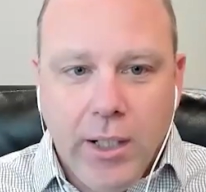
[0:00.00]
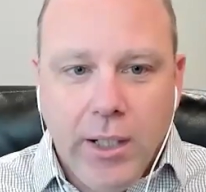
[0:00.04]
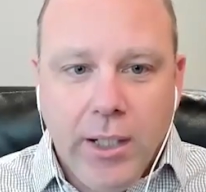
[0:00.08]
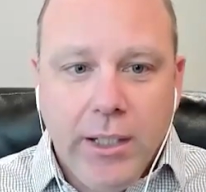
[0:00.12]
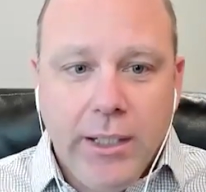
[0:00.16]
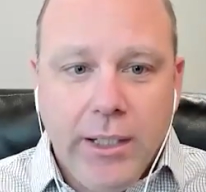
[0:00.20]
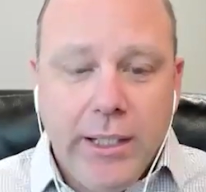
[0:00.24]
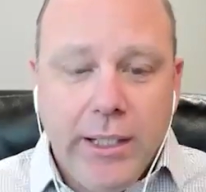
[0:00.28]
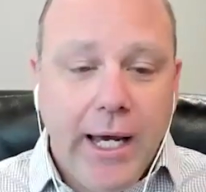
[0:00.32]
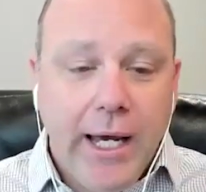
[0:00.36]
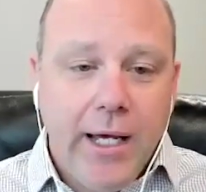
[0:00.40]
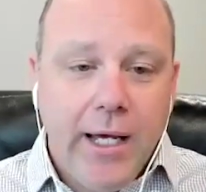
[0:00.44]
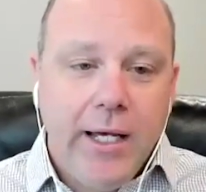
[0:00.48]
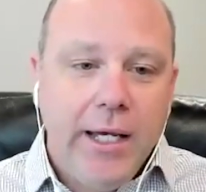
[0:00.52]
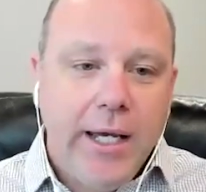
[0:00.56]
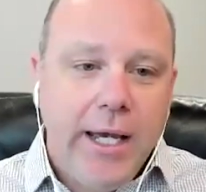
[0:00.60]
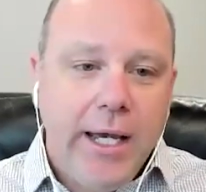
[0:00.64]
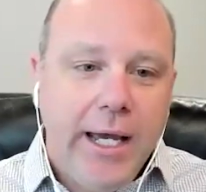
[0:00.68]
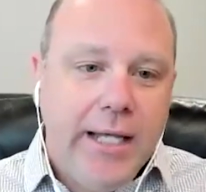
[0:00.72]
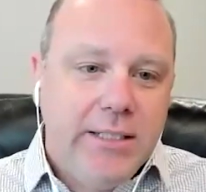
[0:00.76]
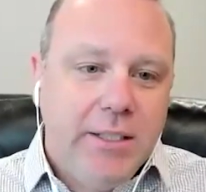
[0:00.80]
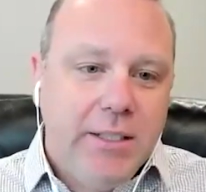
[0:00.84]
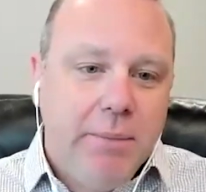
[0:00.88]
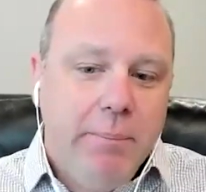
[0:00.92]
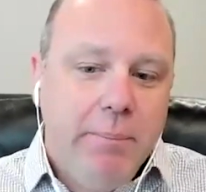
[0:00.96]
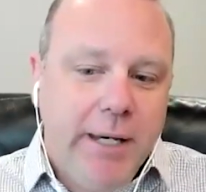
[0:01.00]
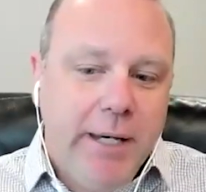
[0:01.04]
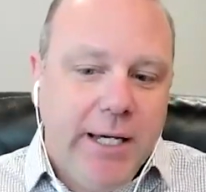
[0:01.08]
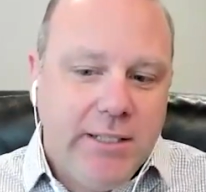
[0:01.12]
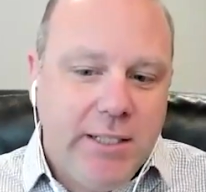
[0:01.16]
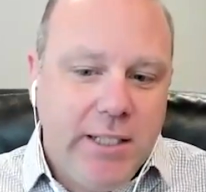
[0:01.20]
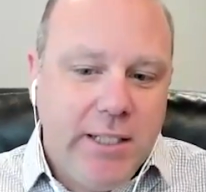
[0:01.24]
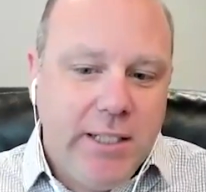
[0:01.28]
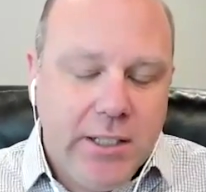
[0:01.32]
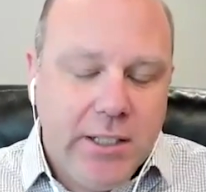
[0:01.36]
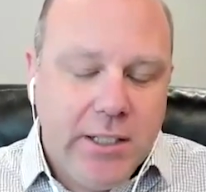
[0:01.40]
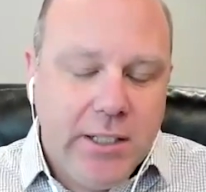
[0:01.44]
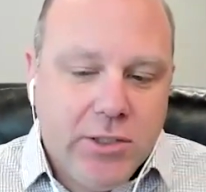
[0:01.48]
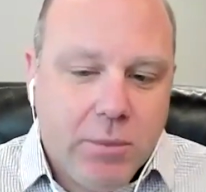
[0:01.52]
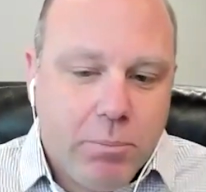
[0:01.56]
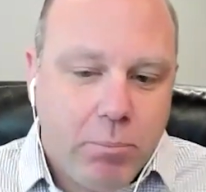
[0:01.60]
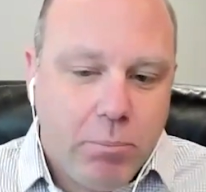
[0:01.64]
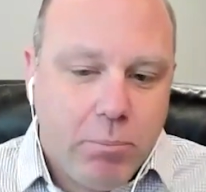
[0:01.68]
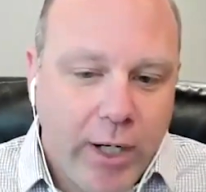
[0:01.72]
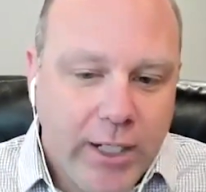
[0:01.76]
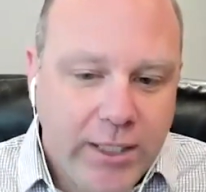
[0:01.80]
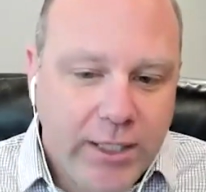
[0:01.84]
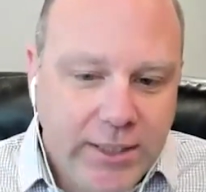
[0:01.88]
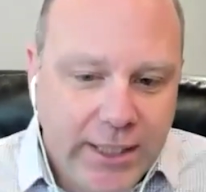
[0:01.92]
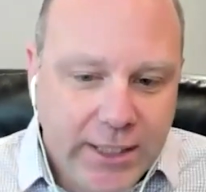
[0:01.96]
Yeah, it's amazing because the
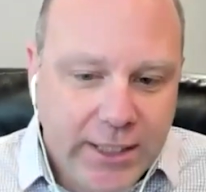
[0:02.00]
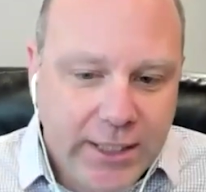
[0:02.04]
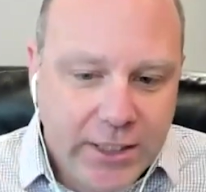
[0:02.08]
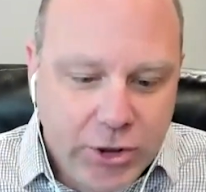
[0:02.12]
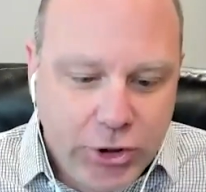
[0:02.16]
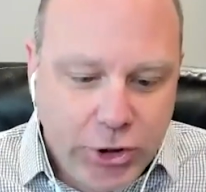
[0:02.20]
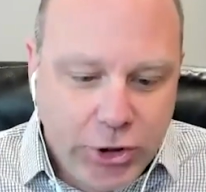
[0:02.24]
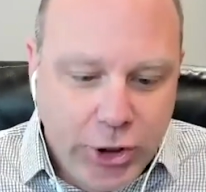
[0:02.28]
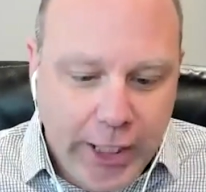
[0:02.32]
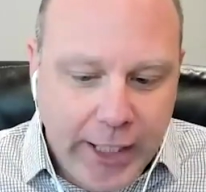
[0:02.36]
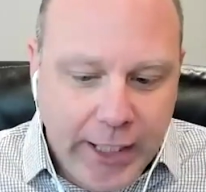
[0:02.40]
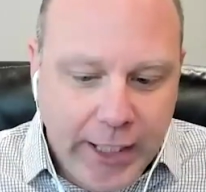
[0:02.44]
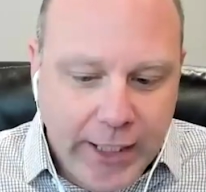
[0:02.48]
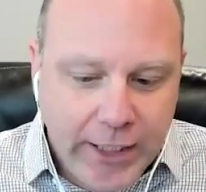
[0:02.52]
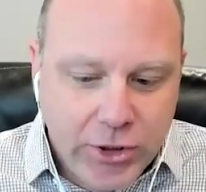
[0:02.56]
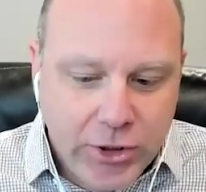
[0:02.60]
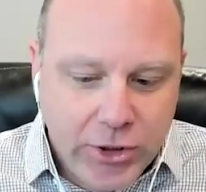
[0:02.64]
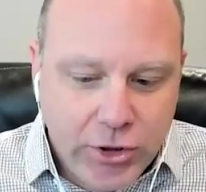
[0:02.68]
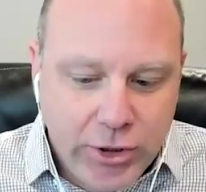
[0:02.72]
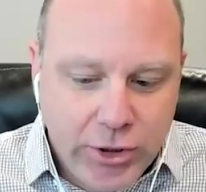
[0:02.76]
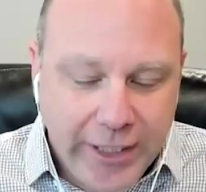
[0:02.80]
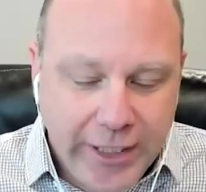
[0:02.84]
pricing has changed,